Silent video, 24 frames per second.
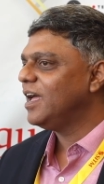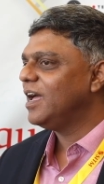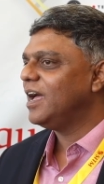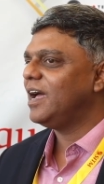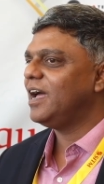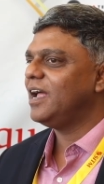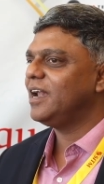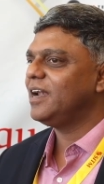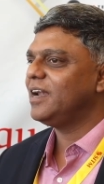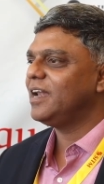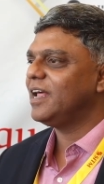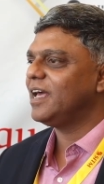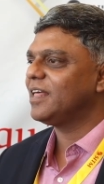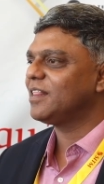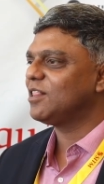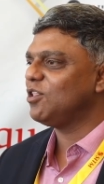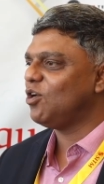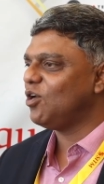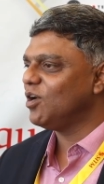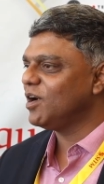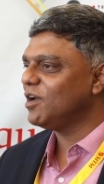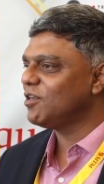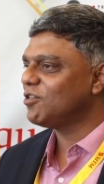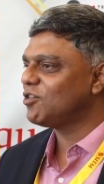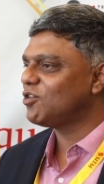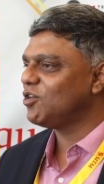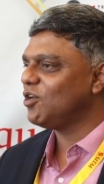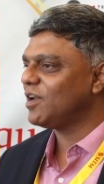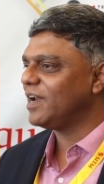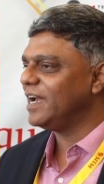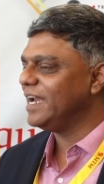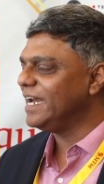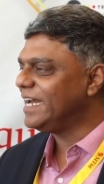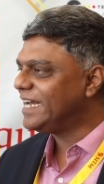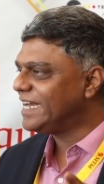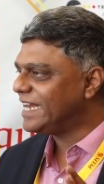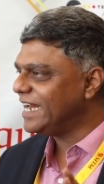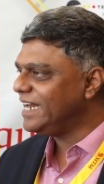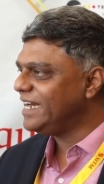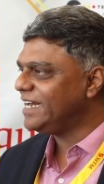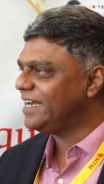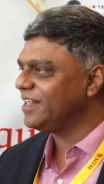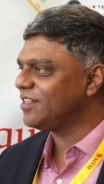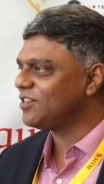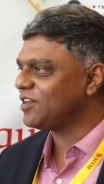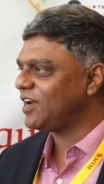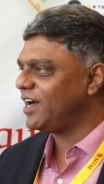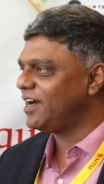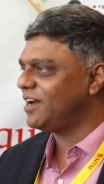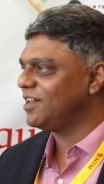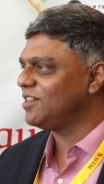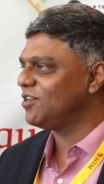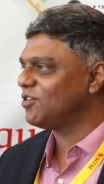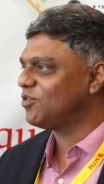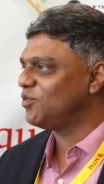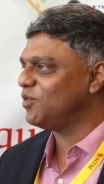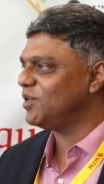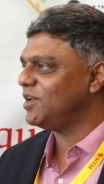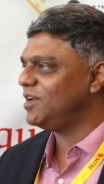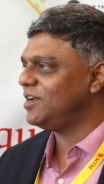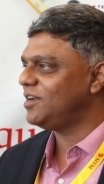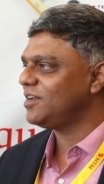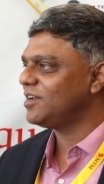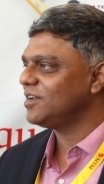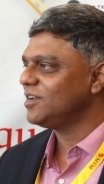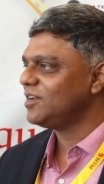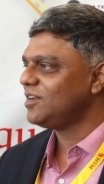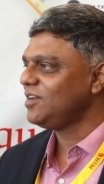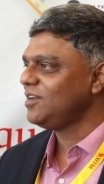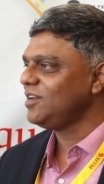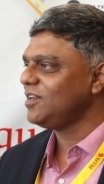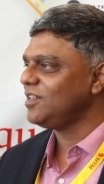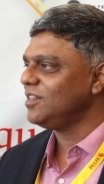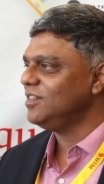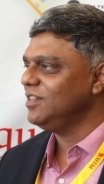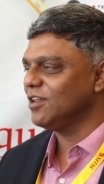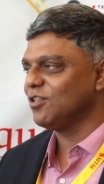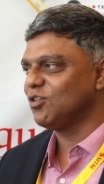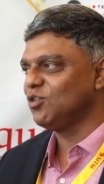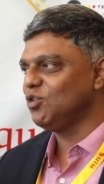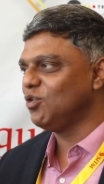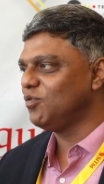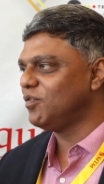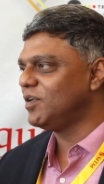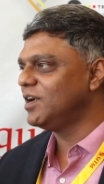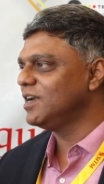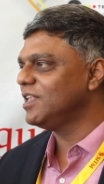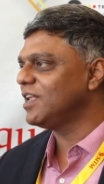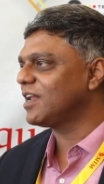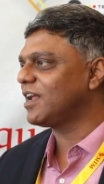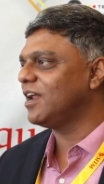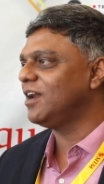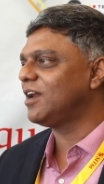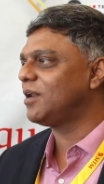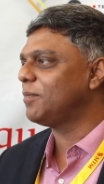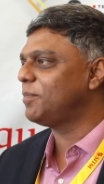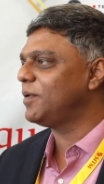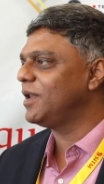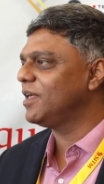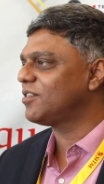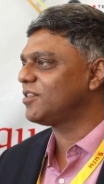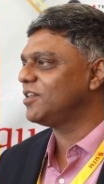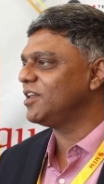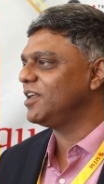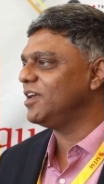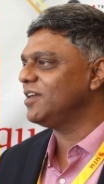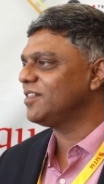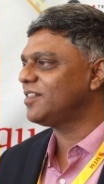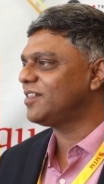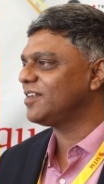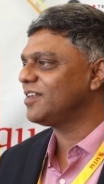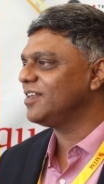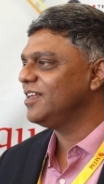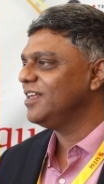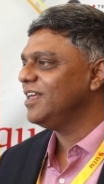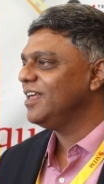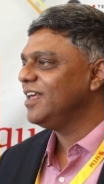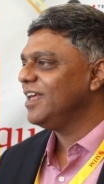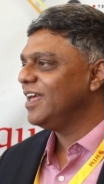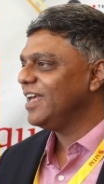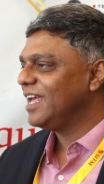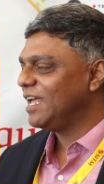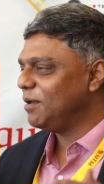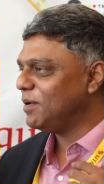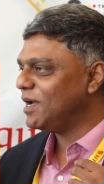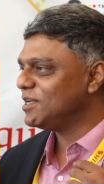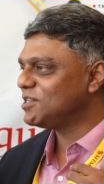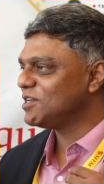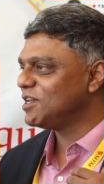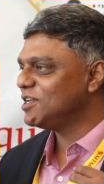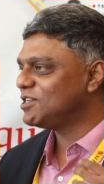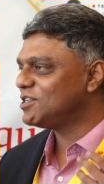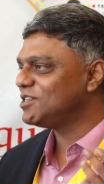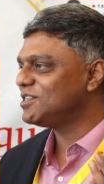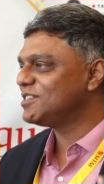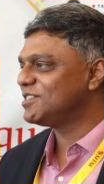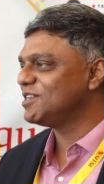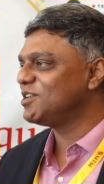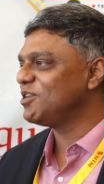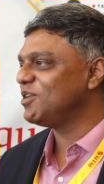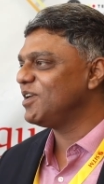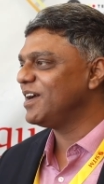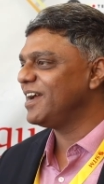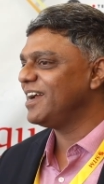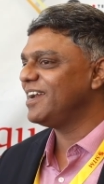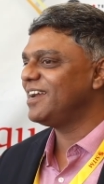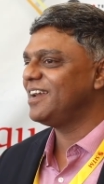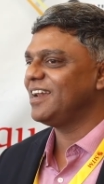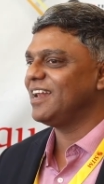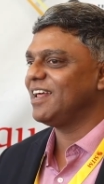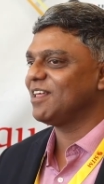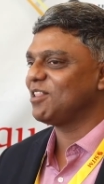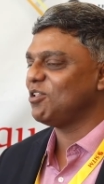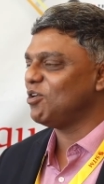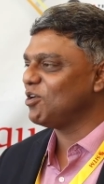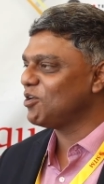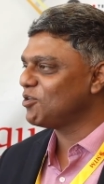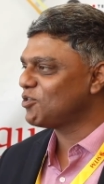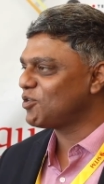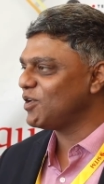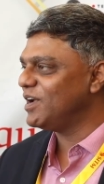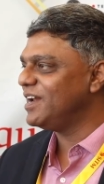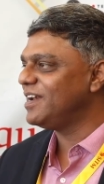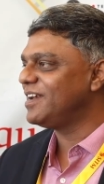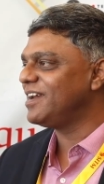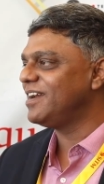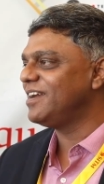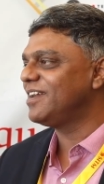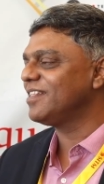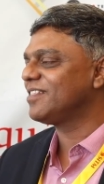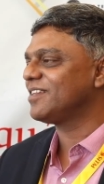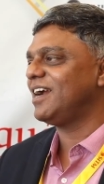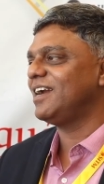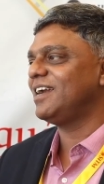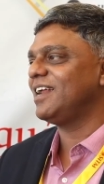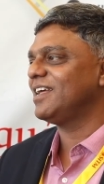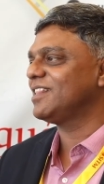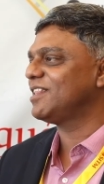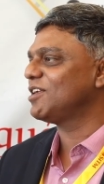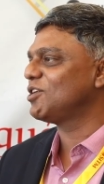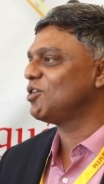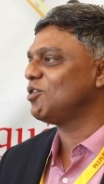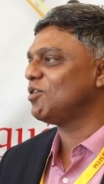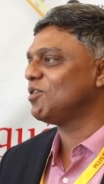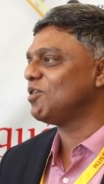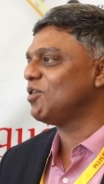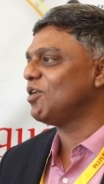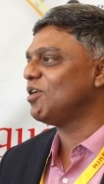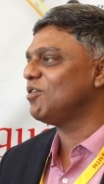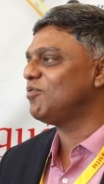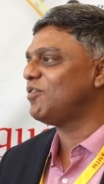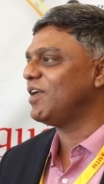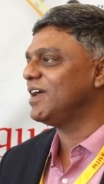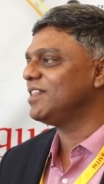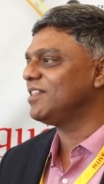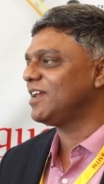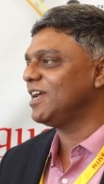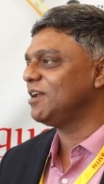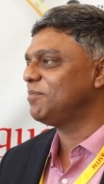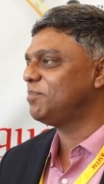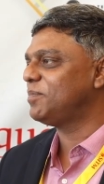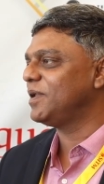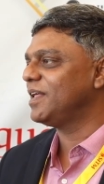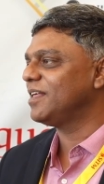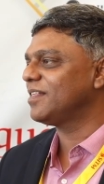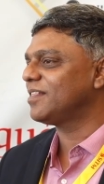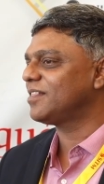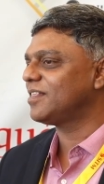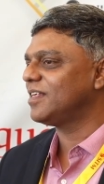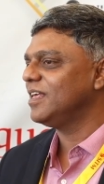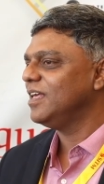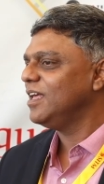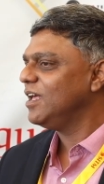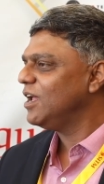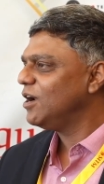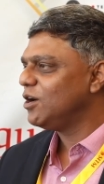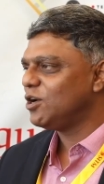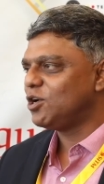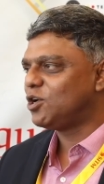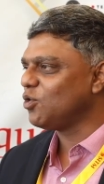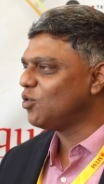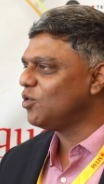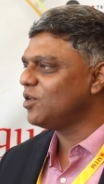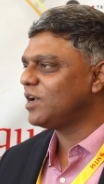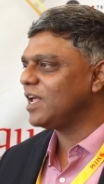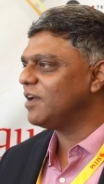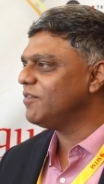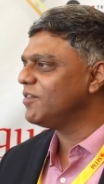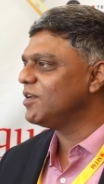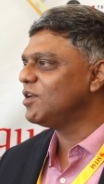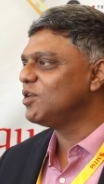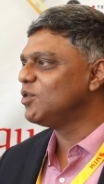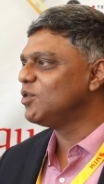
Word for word: And as long as your intent is right in this world, there is no word that can replace niyat. Imagination is in your head. As long as your intent is right, I think you'll all find the right place. Don't ever